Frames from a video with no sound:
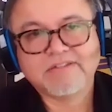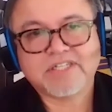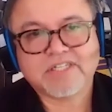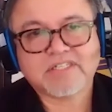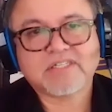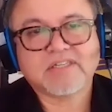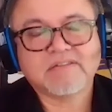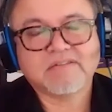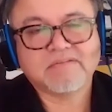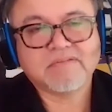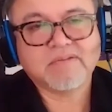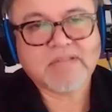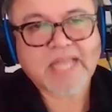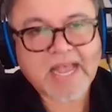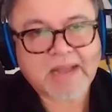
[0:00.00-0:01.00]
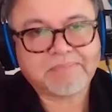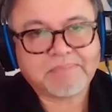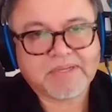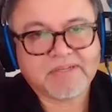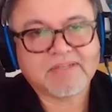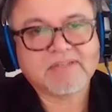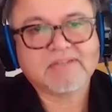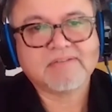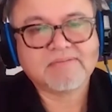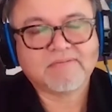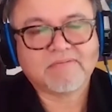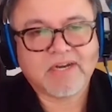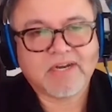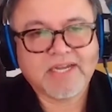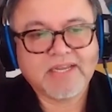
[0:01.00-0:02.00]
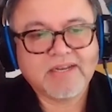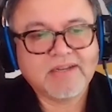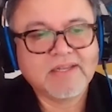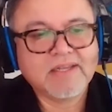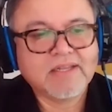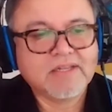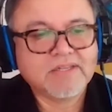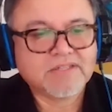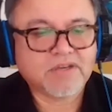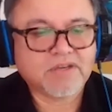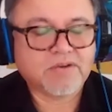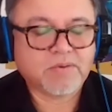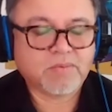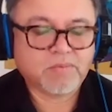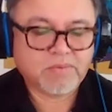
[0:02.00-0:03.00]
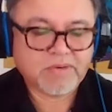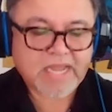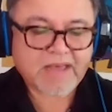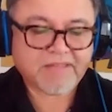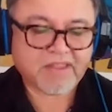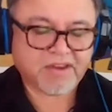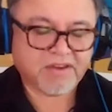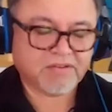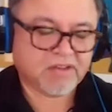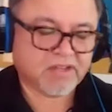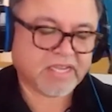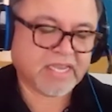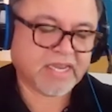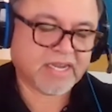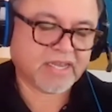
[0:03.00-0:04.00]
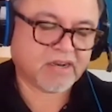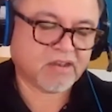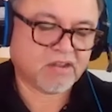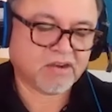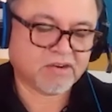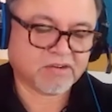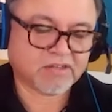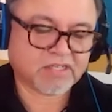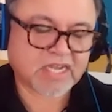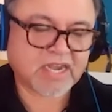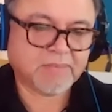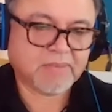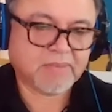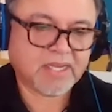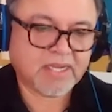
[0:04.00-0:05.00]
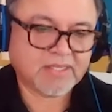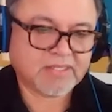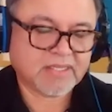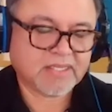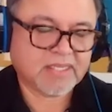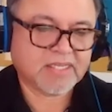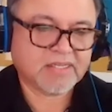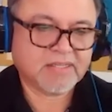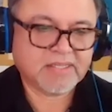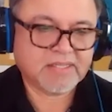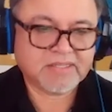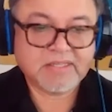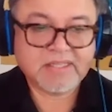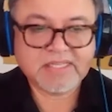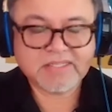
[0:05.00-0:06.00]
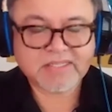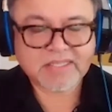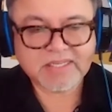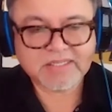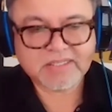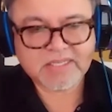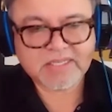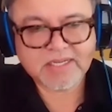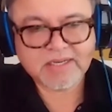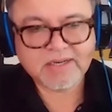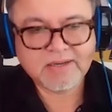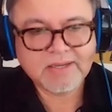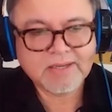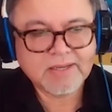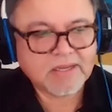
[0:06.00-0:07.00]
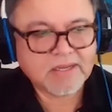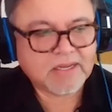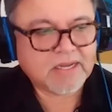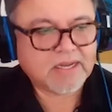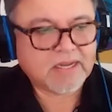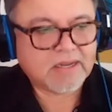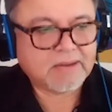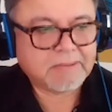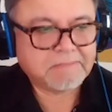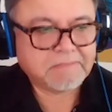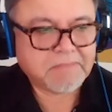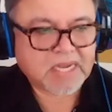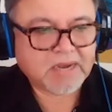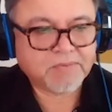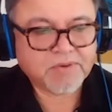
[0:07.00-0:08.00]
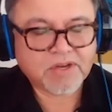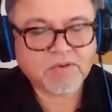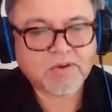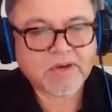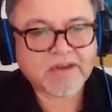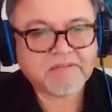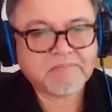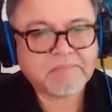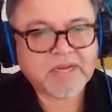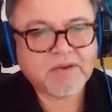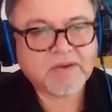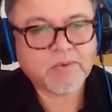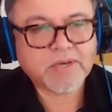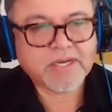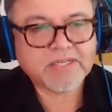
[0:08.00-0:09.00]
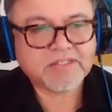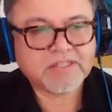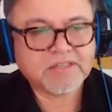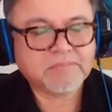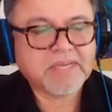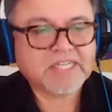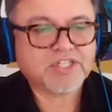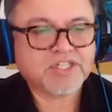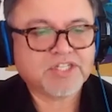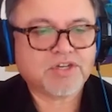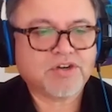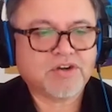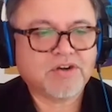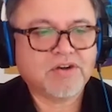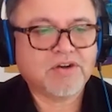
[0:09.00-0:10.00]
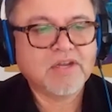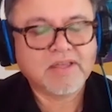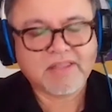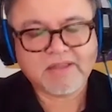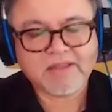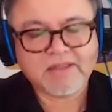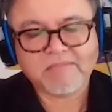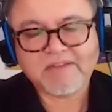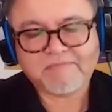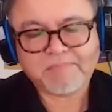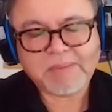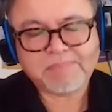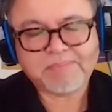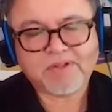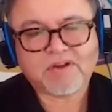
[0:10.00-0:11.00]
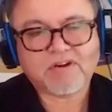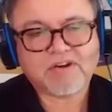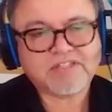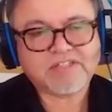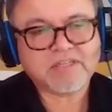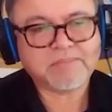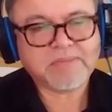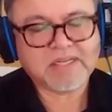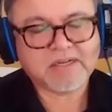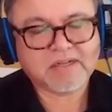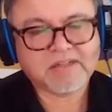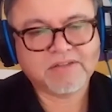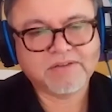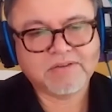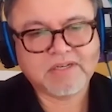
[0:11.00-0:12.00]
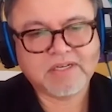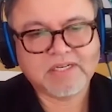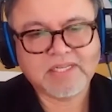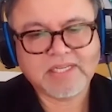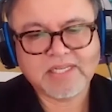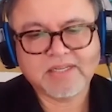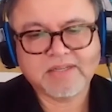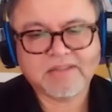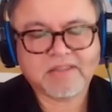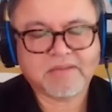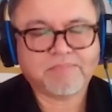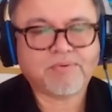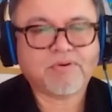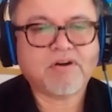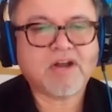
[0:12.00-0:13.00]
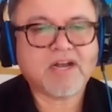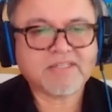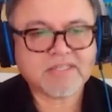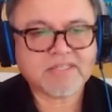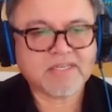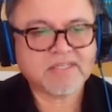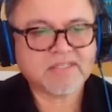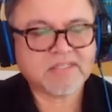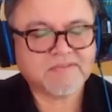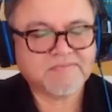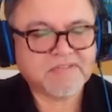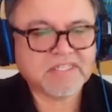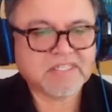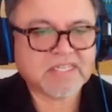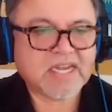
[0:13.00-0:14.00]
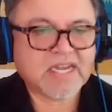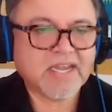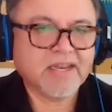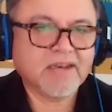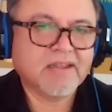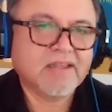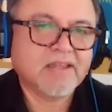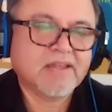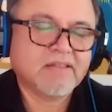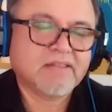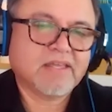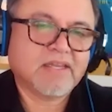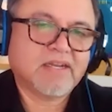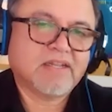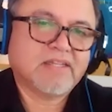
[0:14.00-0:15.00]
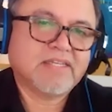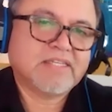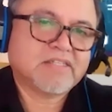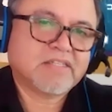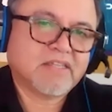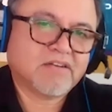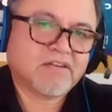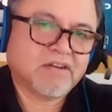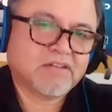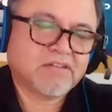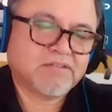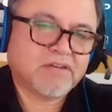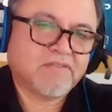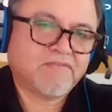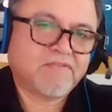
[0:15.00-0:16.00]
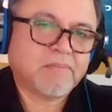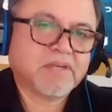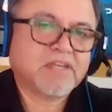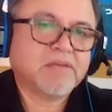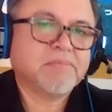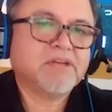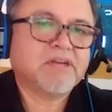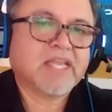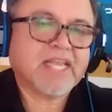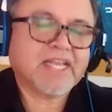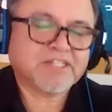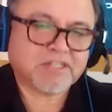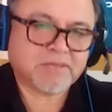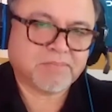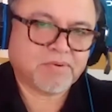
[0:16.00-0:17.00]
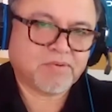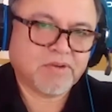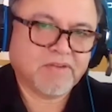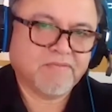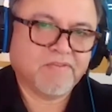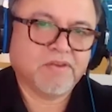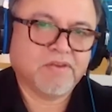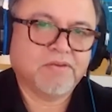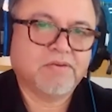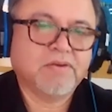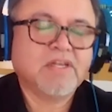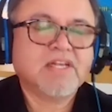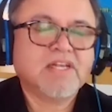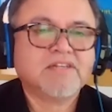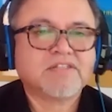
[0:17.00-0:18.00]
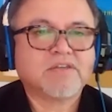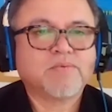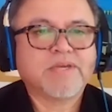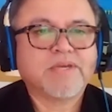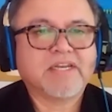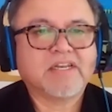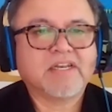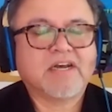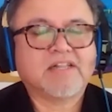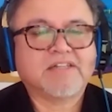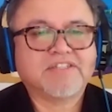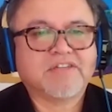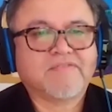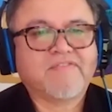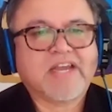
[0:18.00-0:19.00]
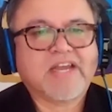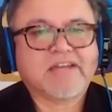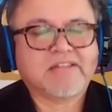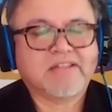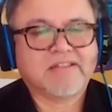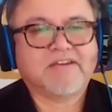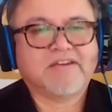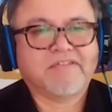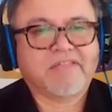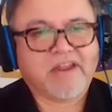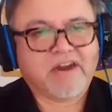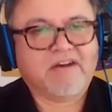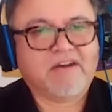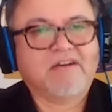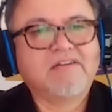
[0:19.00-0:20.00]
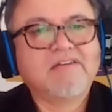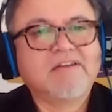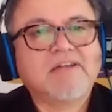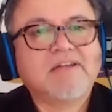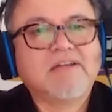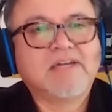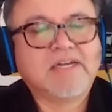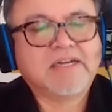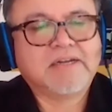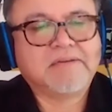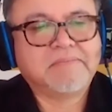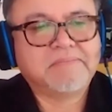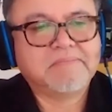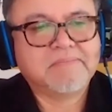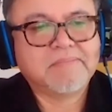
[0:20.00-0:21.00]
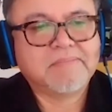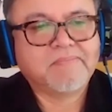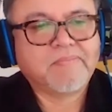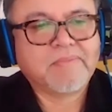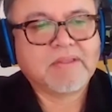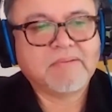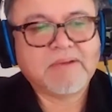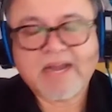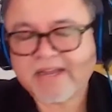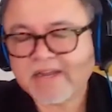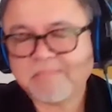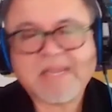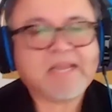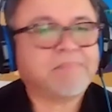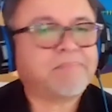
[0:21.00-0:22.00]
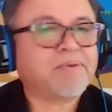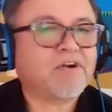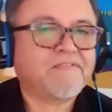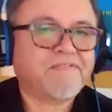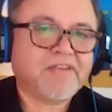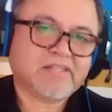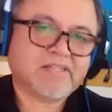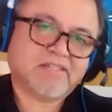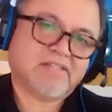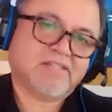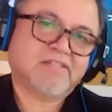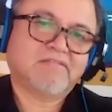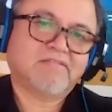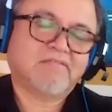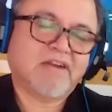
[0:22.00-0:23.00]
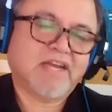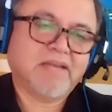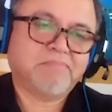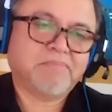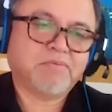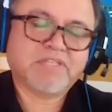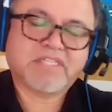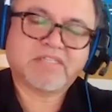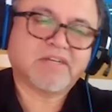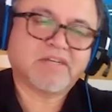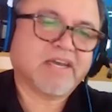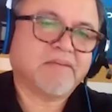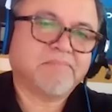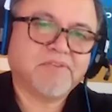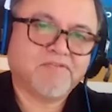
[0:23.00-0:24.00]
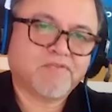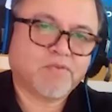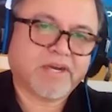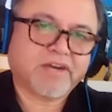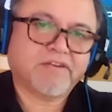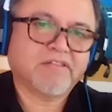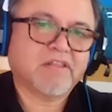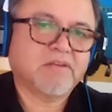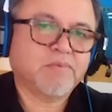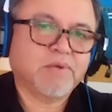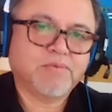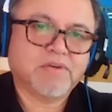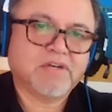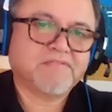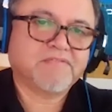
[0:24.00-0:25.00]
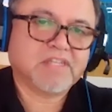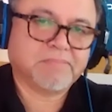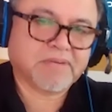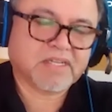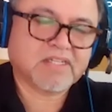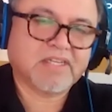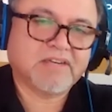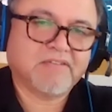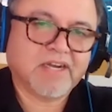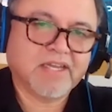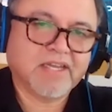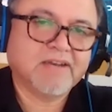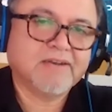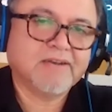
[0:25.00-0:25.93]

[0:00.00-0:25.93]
Just happened, right? So now that you're looking at a longer timeline to get these things done, I would go out of my way to make sure that if people aren't to be included in the process of design, that at least they're included from a communication point of view, so we acknowledge the fact that they're there. They're not going to make it perfect, right? But we still got to move quicker than we would have typically, right?